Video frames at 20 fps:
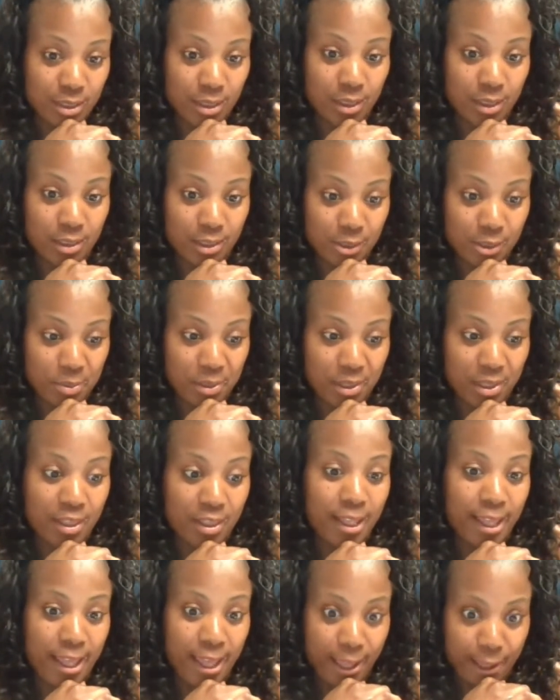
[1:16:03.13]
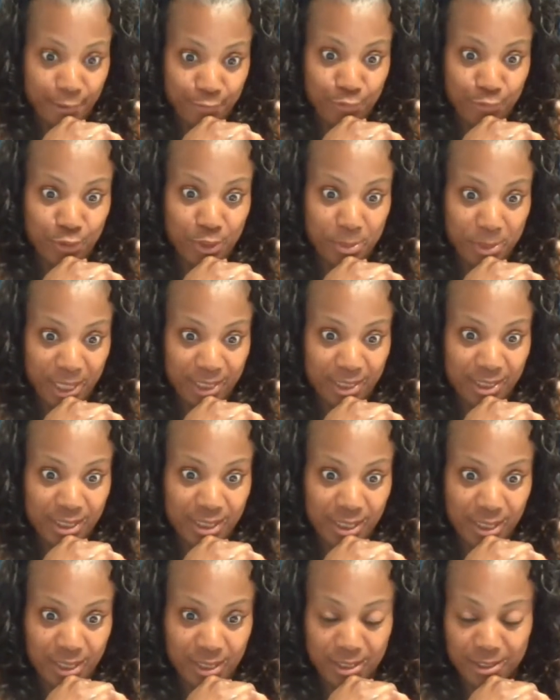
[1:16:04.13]
Elizabeth. Everybody
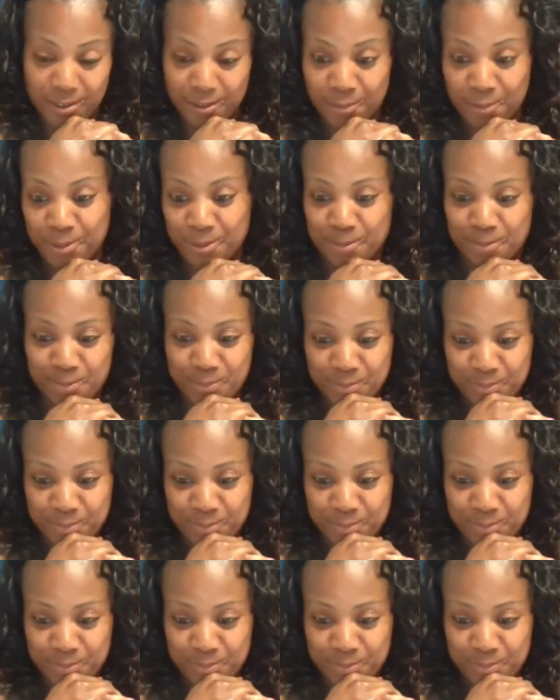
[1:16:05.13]
say it.